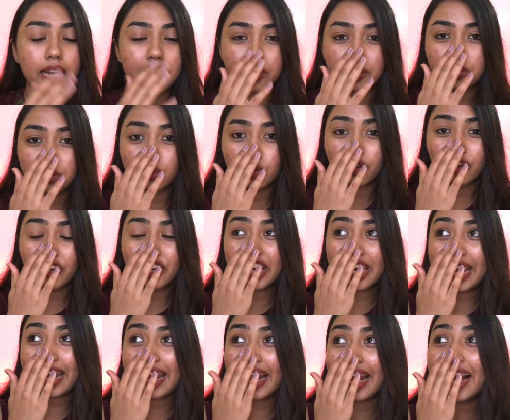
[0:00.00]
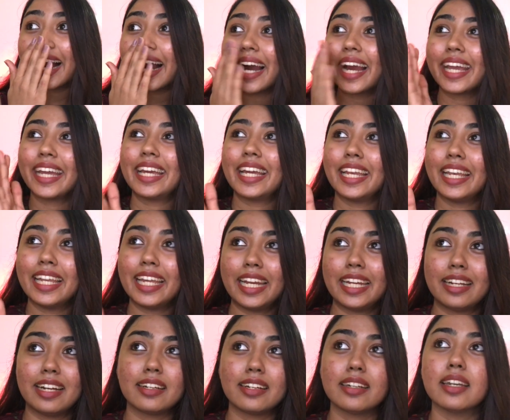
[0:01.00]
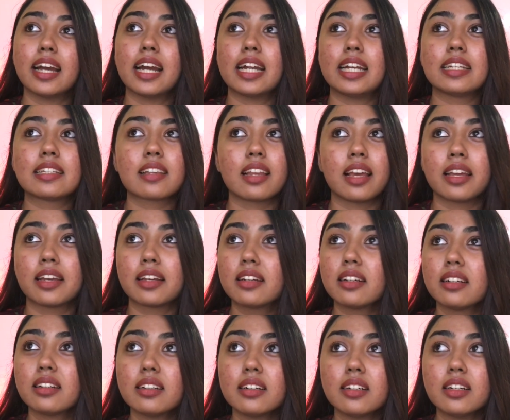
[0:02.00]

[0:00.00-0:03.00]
I used to cry late at nights, like